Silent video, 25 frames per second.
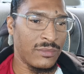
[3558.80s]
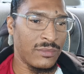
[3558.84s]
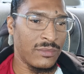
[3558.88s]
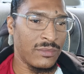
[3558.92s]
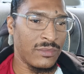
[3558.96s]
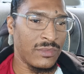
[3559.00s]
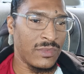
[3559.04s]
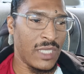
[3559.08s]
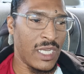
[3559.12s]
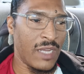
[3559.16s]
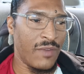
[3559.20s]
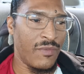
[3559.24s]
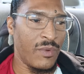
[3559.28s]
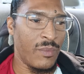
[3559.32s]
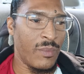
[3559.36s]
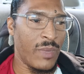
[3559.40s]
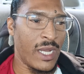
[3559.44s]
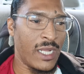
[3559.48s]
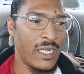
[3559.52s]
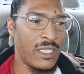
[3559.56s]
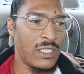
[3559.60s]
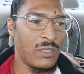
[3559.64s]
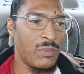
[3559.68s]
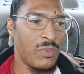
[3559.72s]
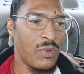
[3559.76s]

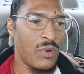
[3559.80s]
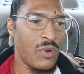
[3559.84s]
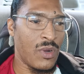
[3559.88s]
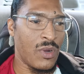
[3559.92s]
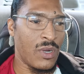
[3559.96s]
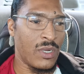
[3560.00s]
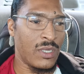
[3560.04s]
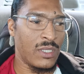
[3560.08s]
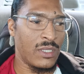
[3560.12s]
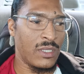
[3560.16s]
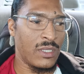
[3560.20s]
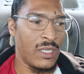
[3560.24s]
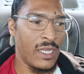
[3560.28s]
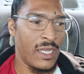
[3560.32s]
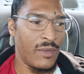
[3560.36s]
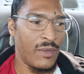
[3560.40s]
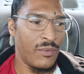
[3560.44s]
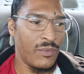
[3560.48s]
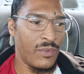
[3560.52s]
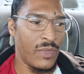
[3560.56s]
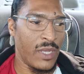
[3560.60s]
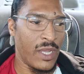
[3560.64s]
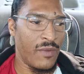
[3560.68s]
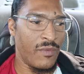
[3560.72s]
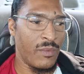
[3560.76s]
Everybody's born
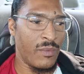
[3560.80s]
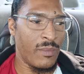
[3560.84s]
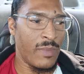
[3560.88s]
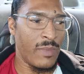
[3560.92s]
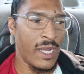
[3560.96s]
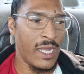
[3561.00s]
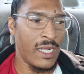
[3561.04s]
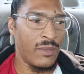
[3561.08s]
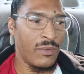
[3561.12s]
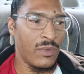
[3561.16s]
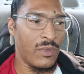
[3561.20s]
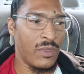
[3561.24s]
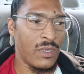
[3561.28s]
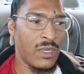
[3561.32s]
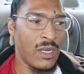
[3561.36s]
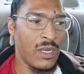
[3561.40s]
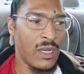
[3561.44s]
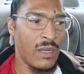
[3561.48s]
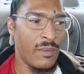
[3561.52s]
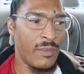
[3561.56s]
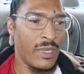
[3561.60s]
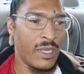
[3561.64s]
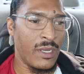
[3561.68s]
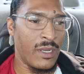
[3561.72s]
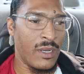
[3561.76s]
and everybody will
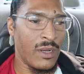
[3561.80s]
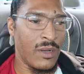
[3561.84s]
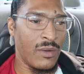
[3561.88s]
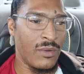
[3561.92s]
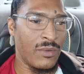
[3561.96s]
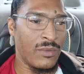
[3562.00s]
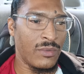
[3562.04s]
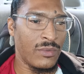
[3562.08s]
come and go.